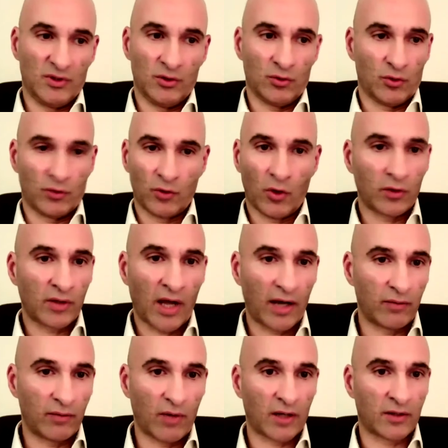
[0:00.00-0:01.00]
you know,
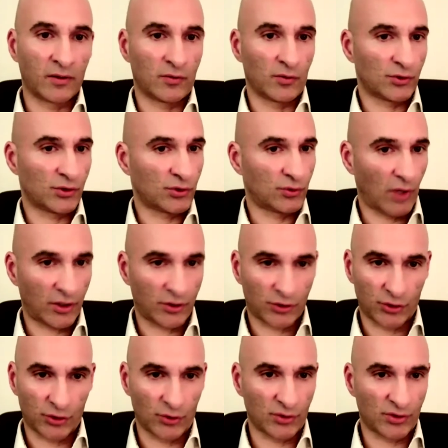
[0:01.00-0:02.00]
non-hierarchical
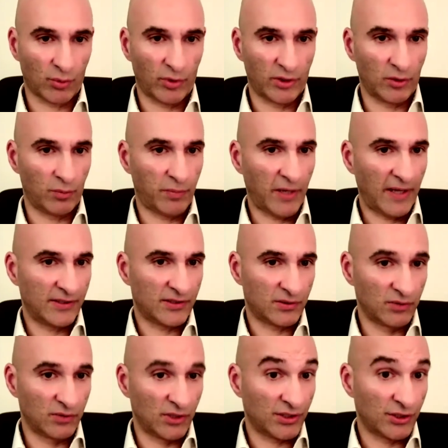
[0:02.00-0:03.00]
structures and when you
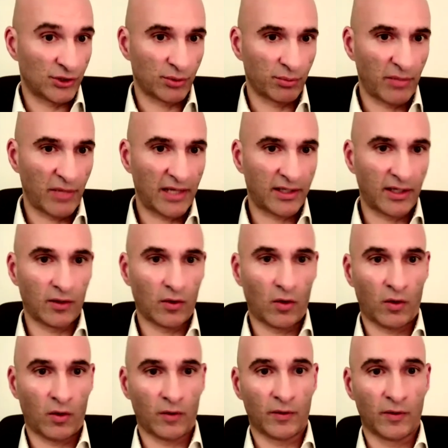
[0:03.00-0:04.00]
base decision making
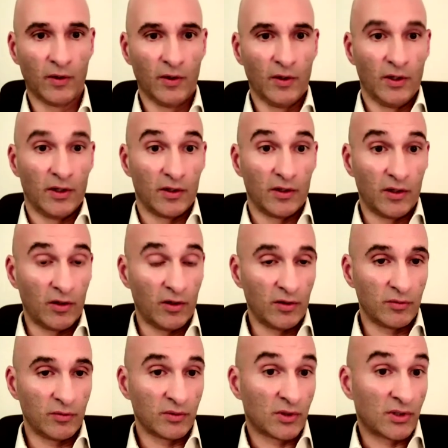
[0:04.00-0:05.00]
on uh,
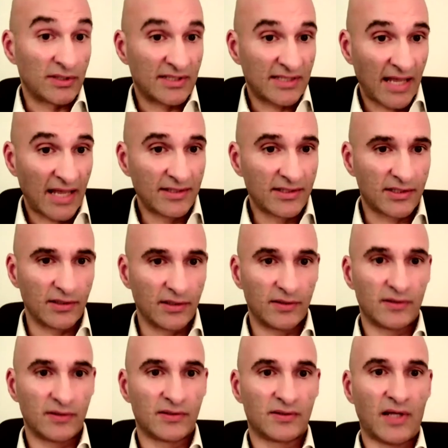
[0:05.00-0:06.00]

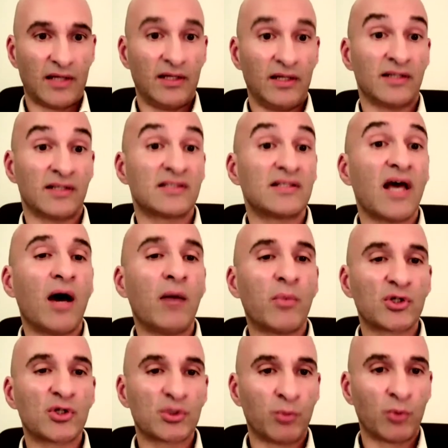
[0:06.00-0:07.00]
consensus, then it is now
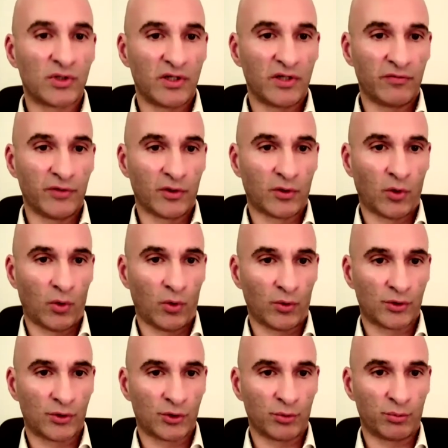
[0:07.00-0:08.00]
much more
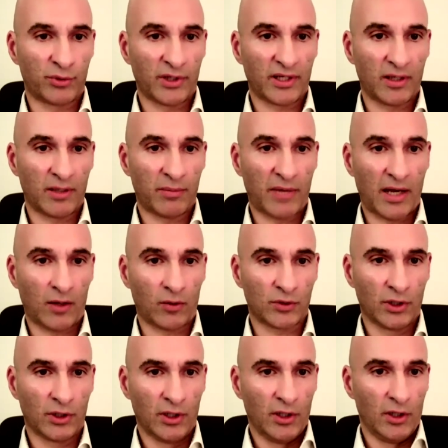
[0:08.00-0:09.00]
difficult to bring
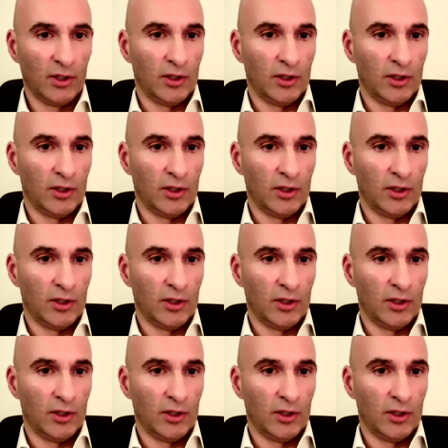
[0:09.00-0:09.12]
about